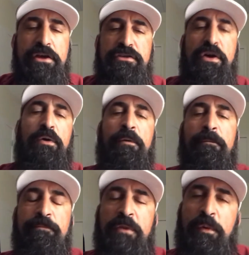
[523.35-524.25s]
So
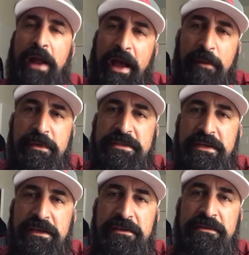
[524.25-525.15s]
what happens
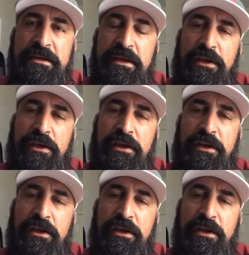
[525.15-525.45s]
is